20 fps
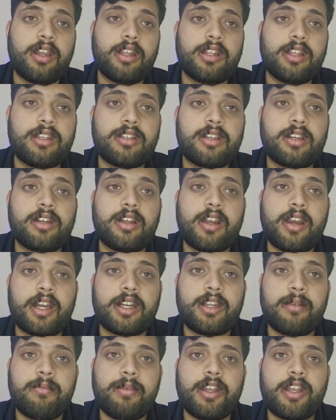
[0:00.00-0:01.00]
This is a
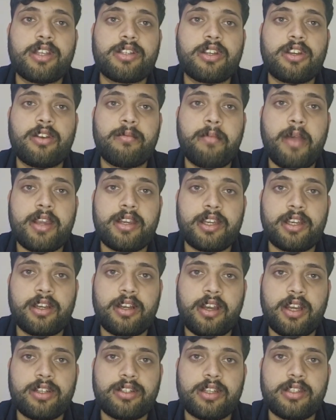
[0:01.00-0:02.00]
direct application of binary
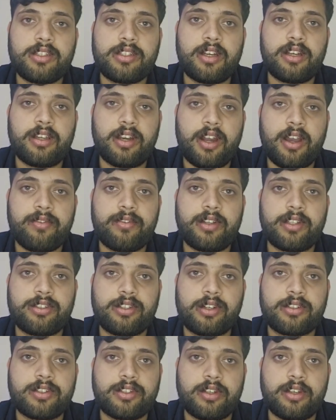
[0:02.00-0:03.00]
relations in graph
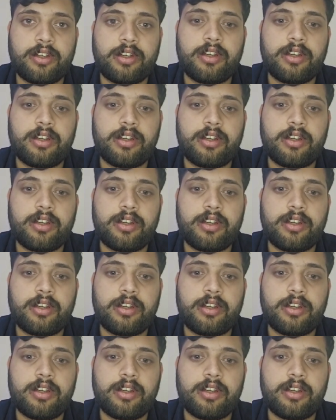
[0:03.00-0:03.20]
construction.